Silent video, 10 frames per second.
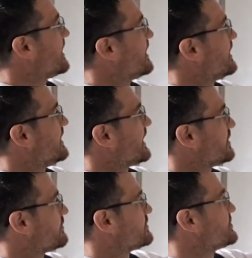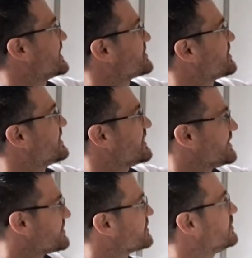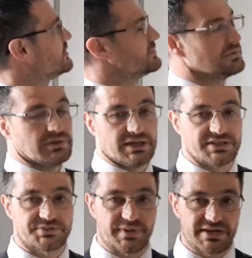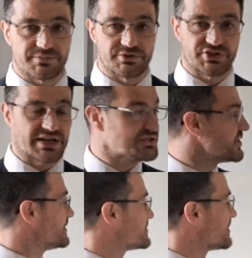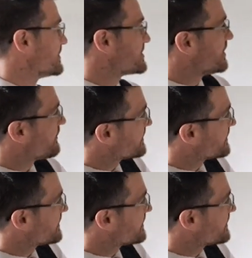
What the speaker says: angle of projection, initial speed of projection, and so on and so forth.